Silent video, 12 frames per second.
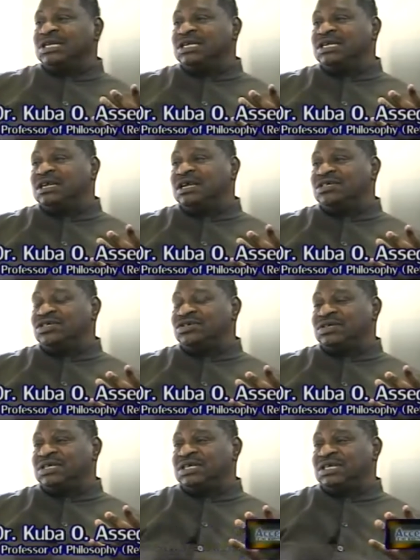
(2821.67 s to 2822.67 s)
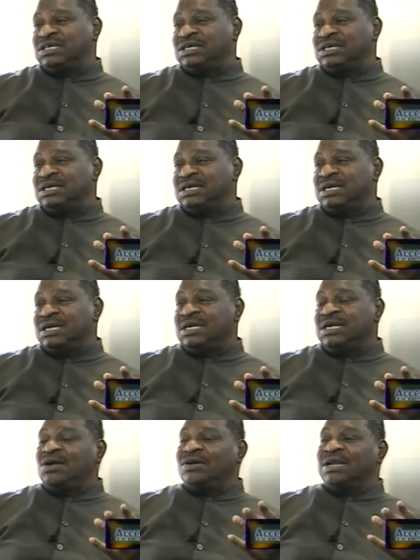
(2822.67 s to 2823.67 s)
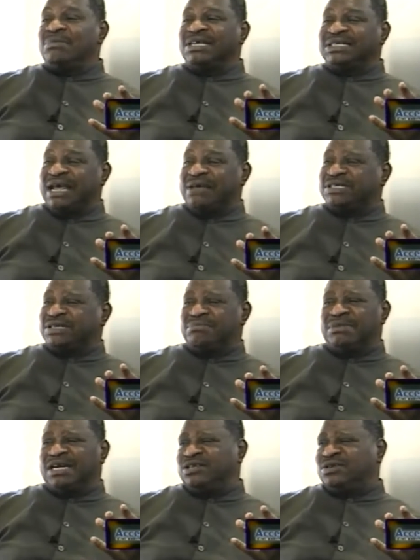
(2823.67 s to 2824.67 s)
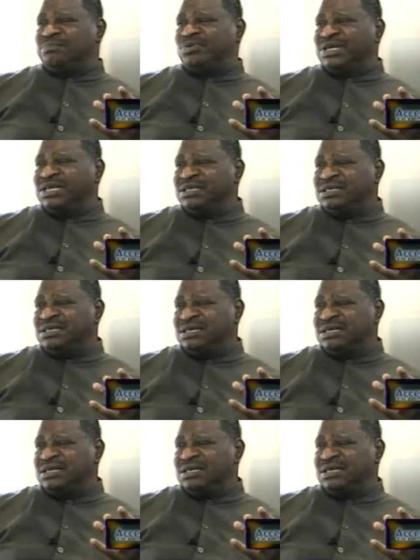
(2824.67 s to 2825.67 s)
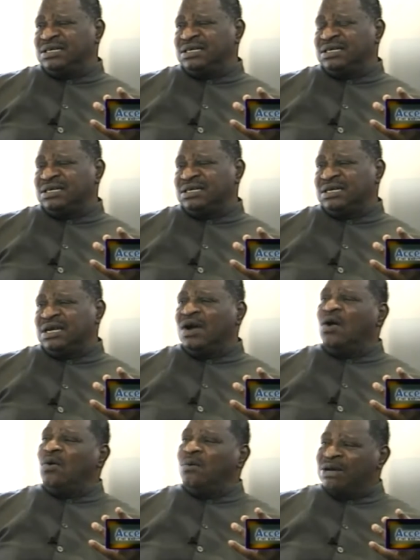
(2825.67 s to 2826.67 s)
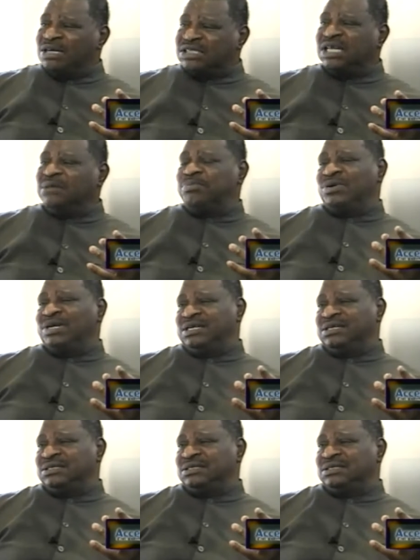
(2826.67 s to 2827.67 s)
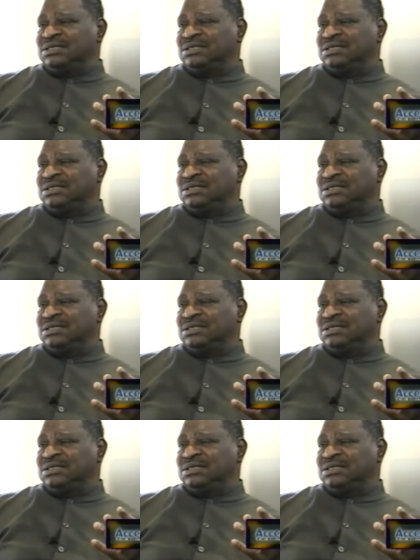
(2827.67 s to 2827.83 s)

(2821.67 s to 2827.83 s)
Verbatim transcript: industry. Uh mm-hmm. -huh. Now, they must have somebody to police. Uh mm-hmm. -huh. Who must they police?